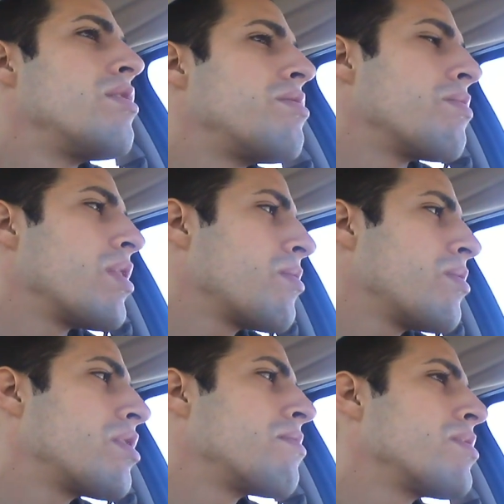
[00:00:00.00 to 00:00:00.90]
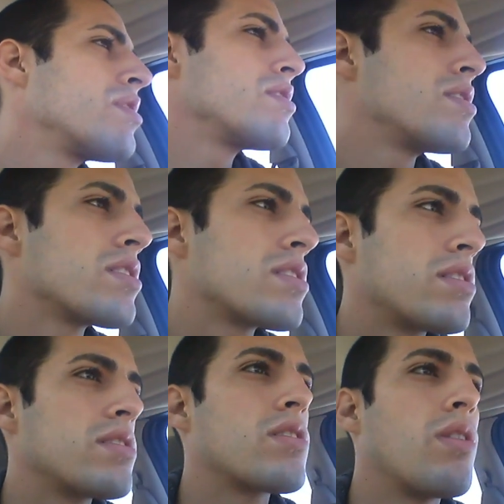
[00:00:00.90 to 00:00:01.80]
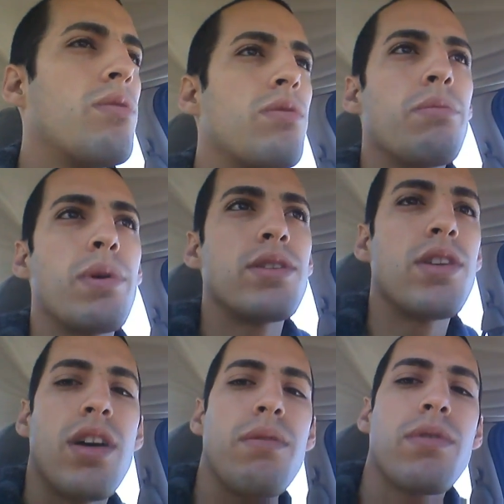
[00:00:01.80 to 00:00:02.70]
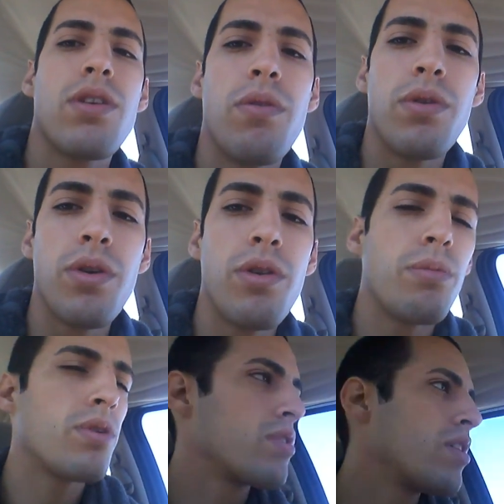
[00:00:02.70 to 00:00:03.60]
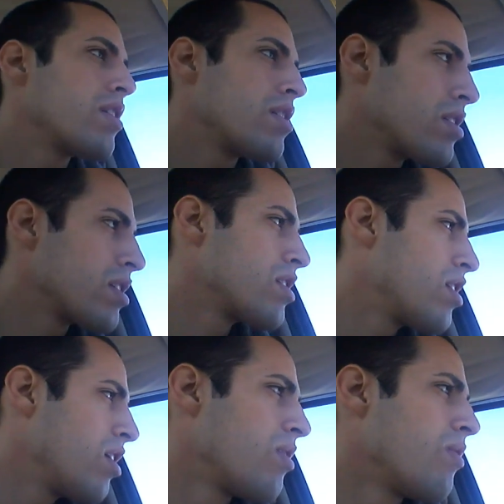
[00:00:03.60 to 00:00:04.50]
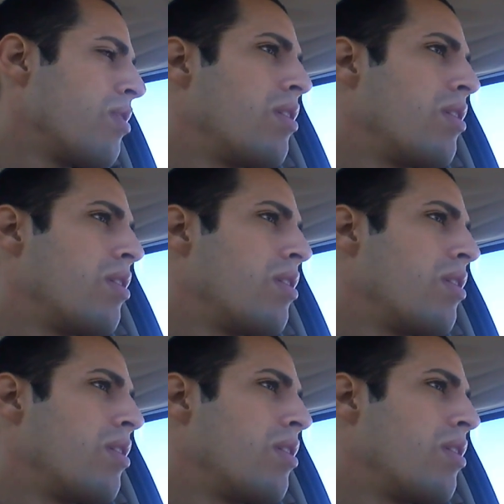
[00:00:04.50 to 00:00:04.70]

Do I want to be just going to my job and going home all day? No.